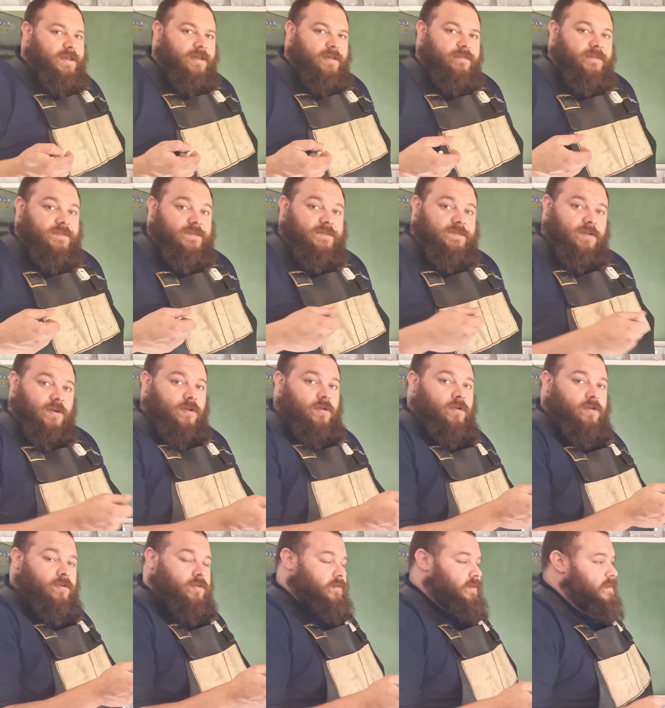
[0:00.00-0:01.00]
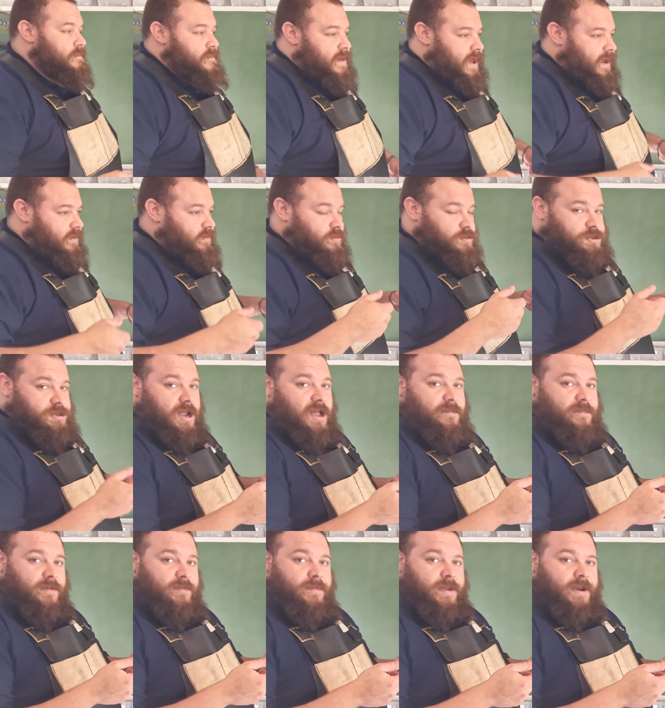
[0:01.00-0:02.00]
the stone or impact your
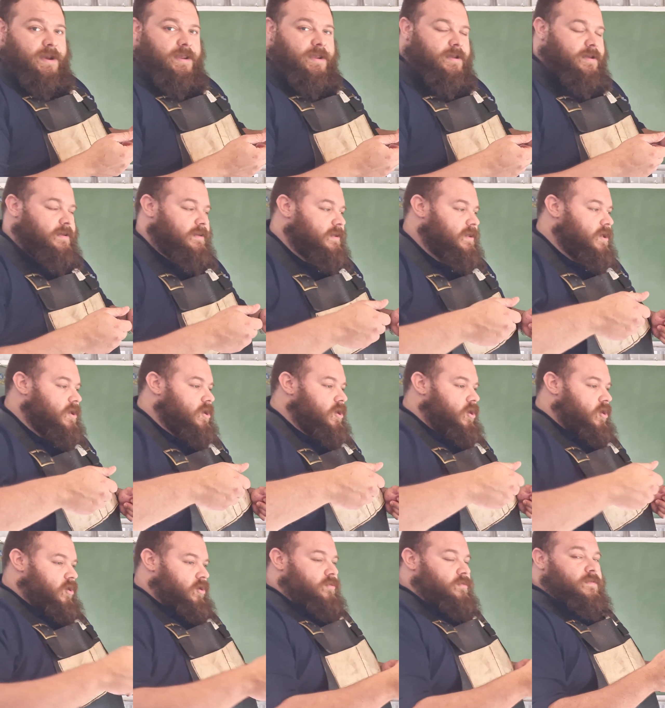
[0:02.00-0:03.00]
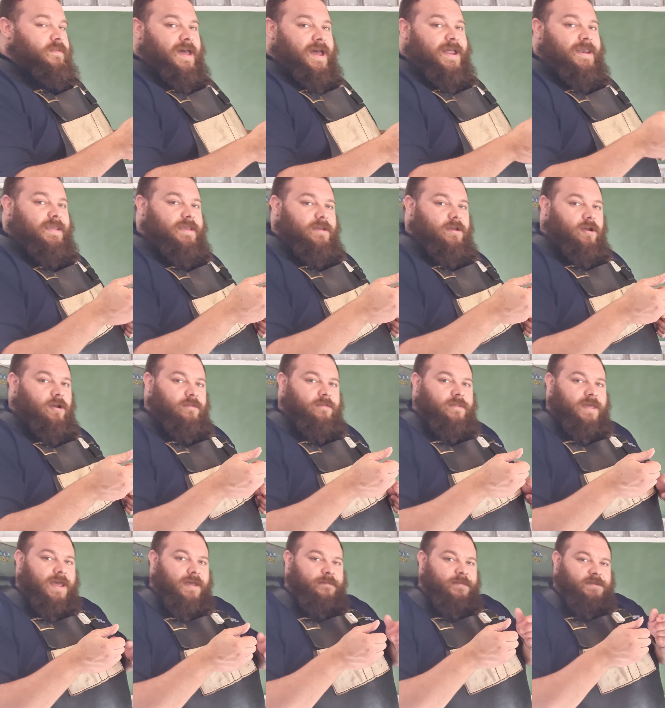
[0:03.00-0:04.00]
sharpening media on
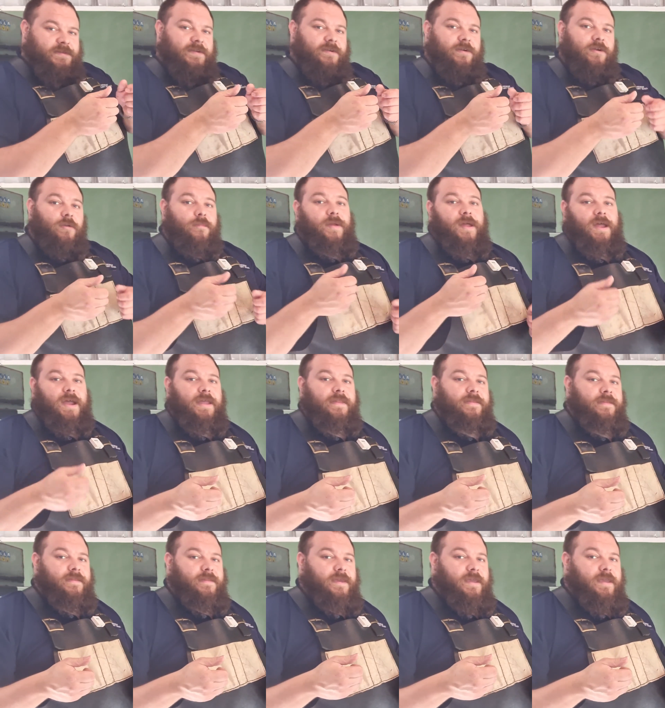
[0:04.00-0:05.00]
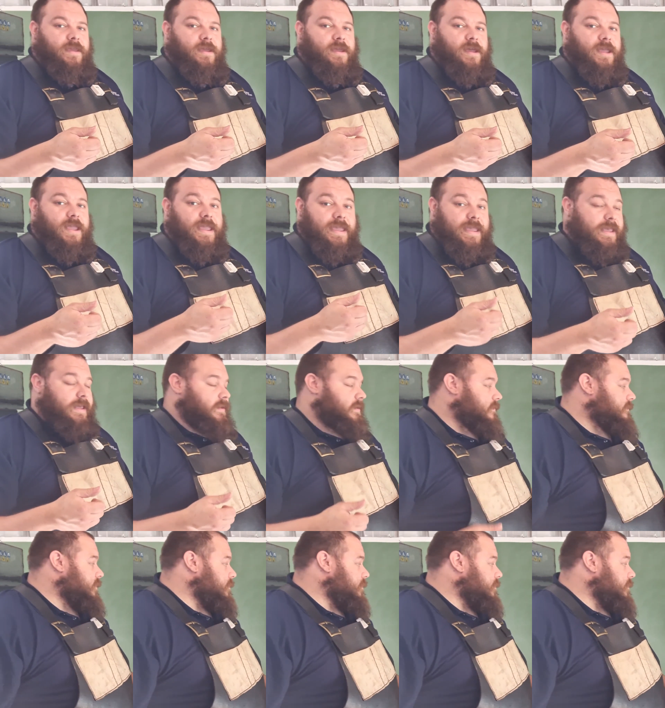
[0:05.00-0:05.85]
that material behind the heel of the